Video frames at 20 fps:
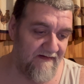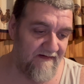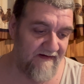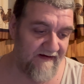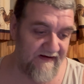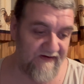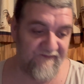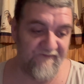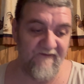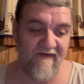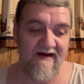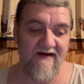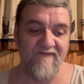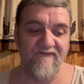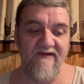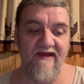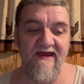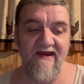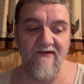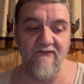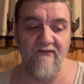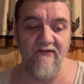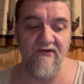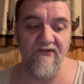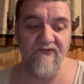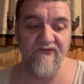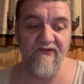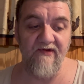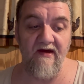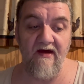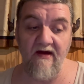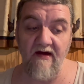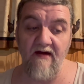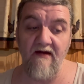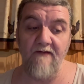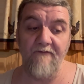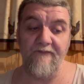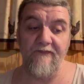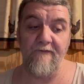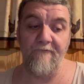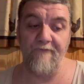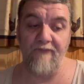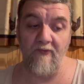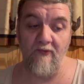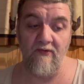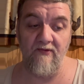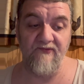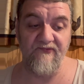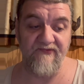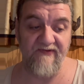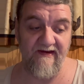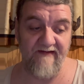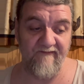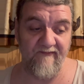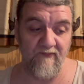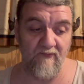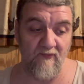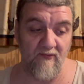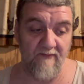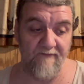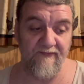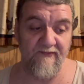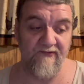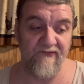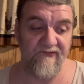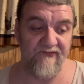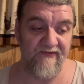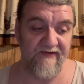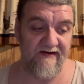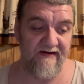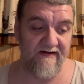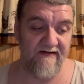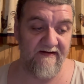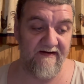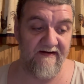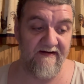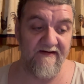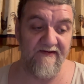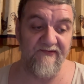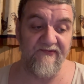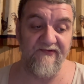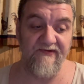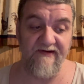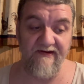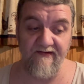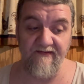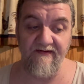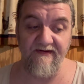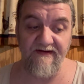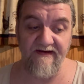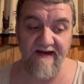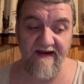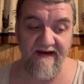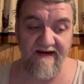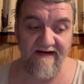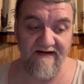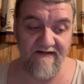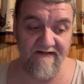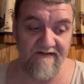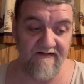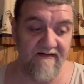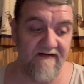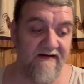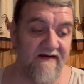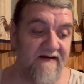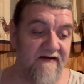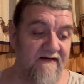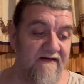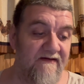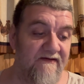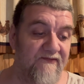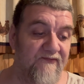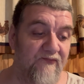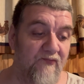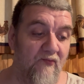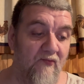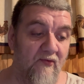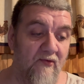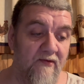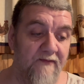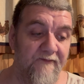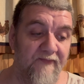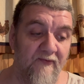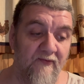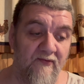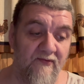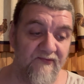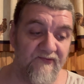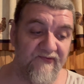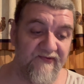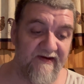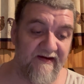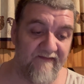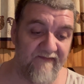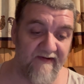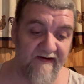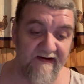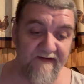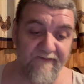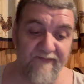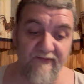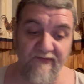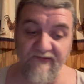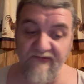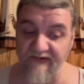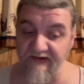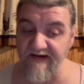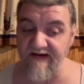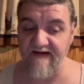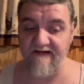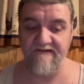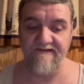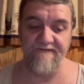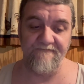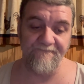Its 5-day was up 0.71%, and its year to date is 1.78%.